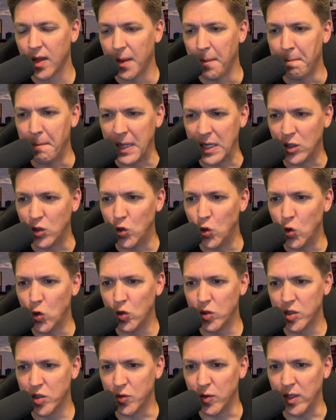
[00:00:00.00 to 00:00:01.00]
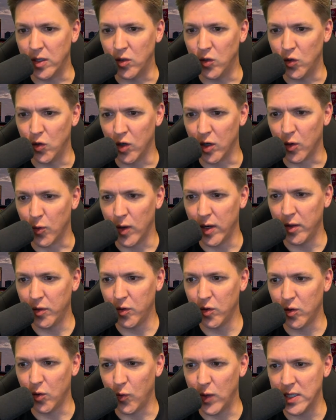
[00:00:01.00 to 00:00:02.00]
McDougal Street, New York, running
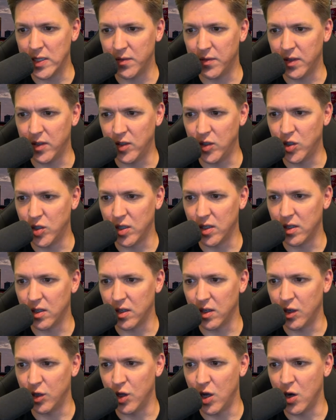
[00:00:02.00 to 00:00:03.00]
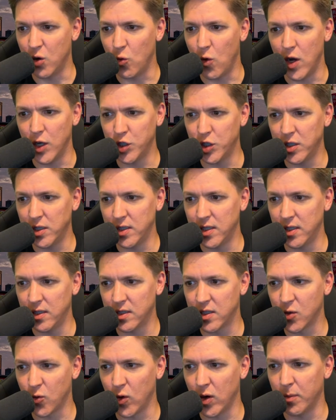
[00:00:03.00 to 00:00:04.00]
through the West Village along Washington
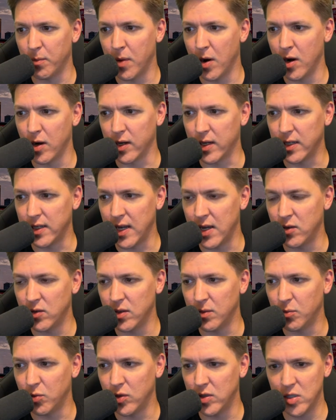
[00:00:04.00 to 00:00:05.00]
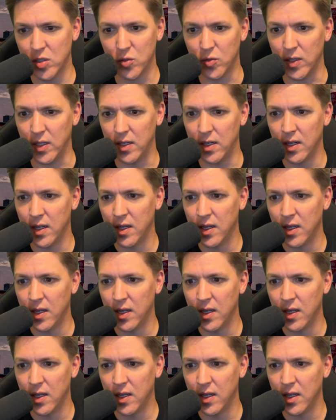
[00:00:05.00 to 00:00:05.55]
Square Park and down to Prince Street.